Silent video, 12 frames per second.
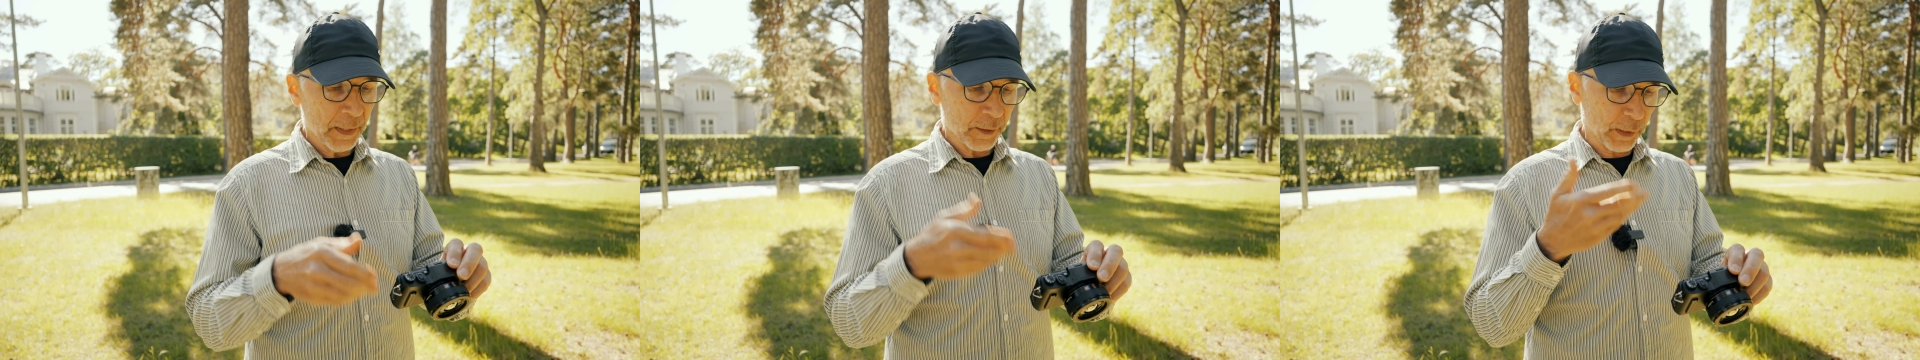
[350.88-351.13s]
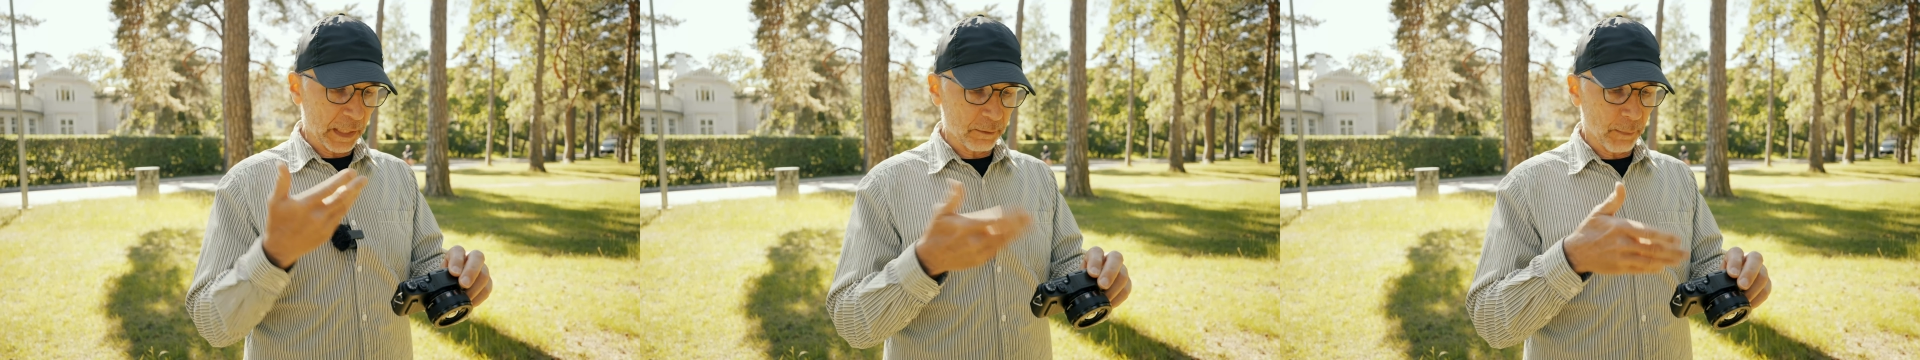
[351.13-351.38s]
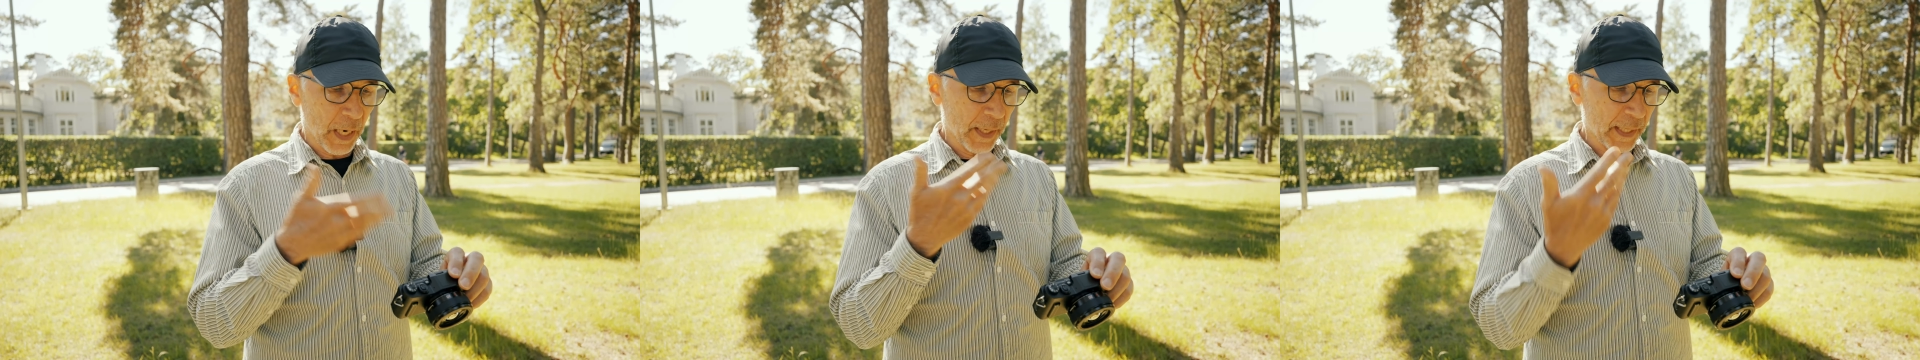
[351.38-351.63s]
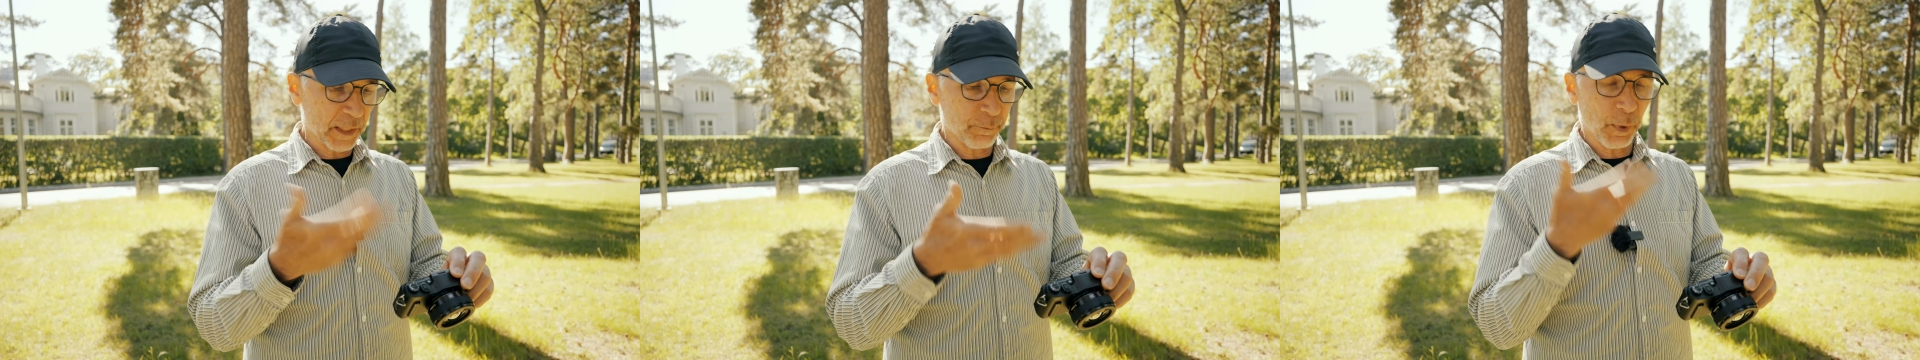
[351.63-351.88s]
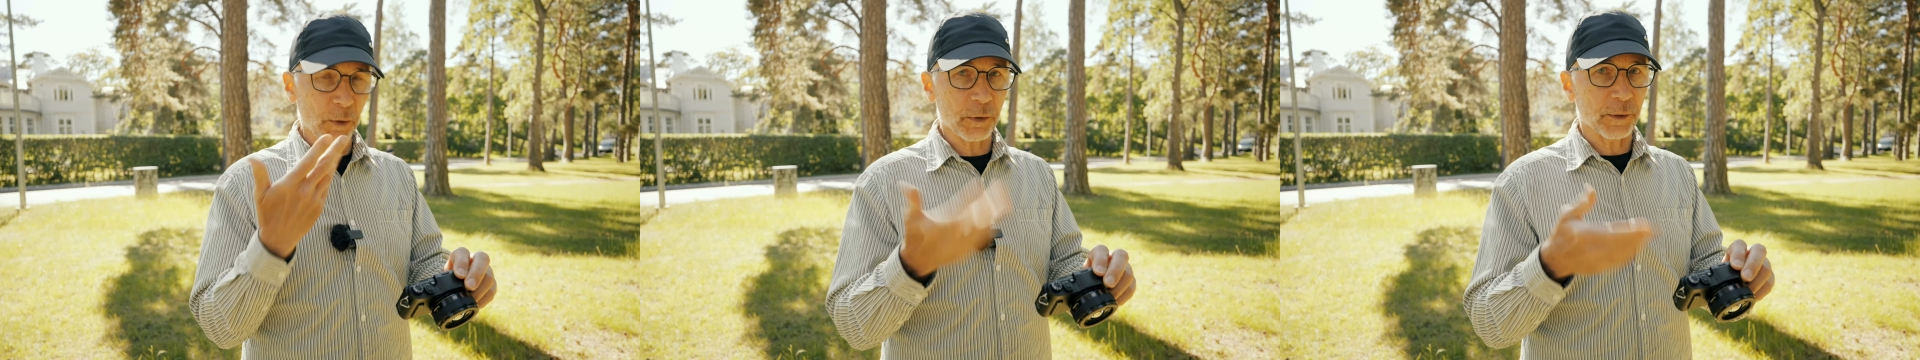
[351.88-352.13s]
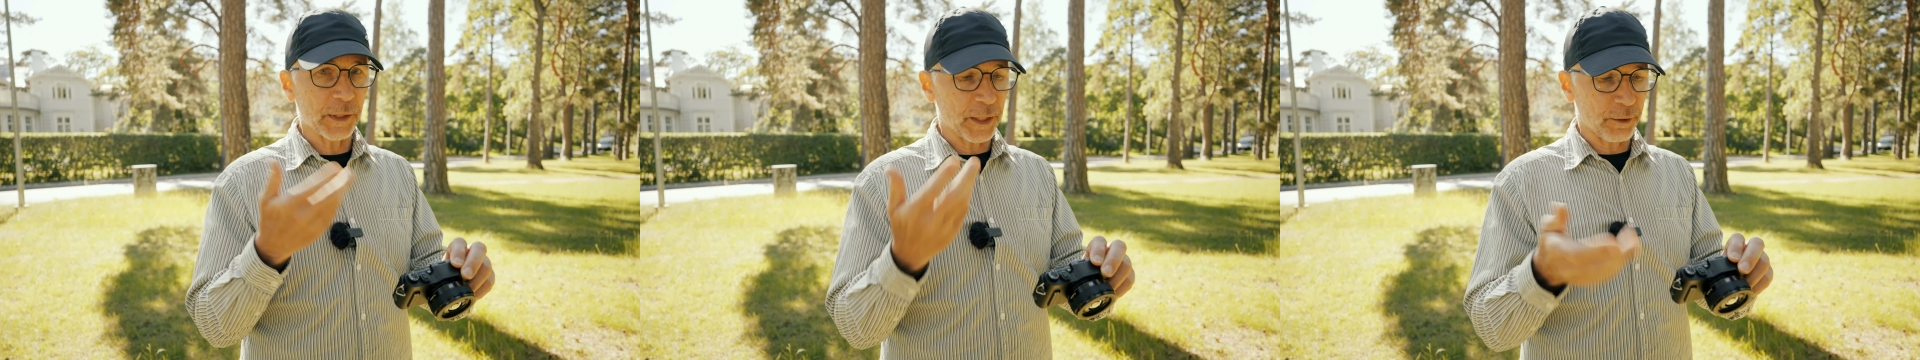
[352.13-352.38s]
to get my
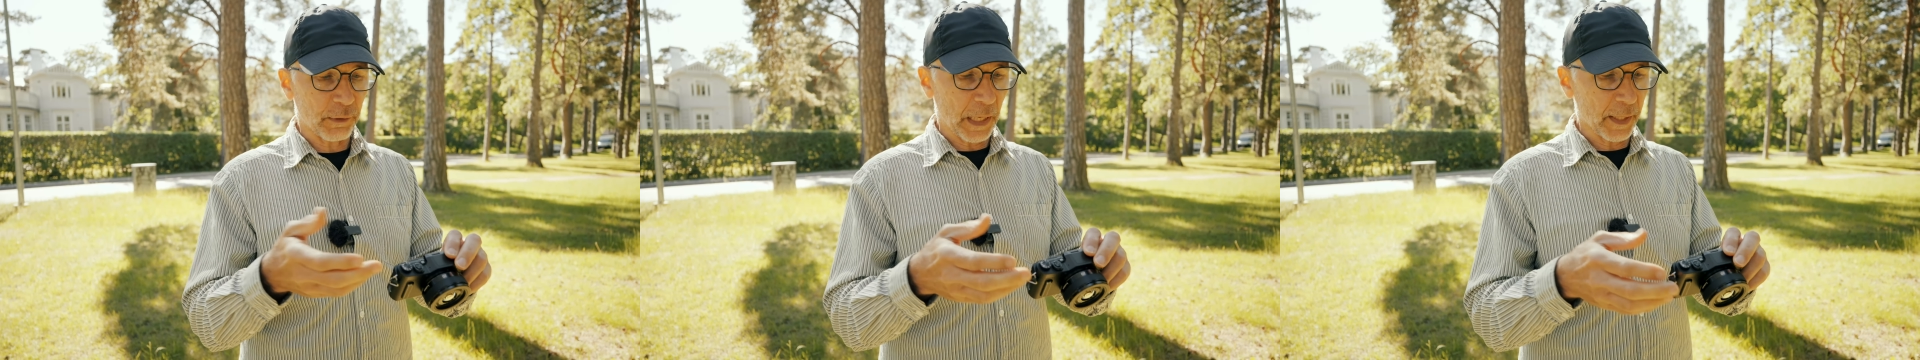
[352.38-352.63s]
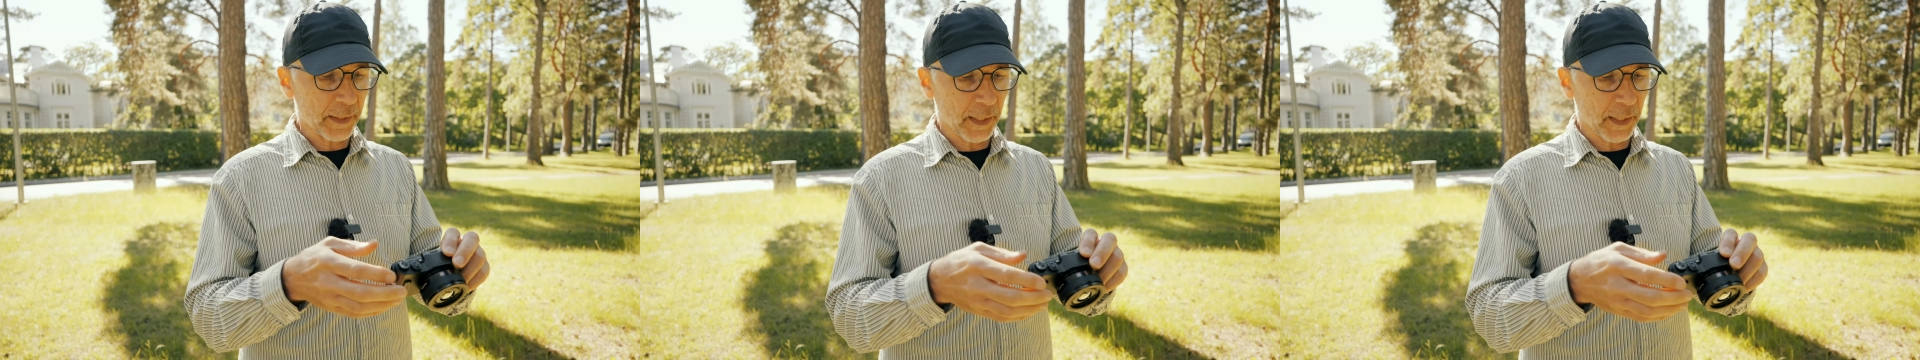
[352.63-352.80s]
exposures right.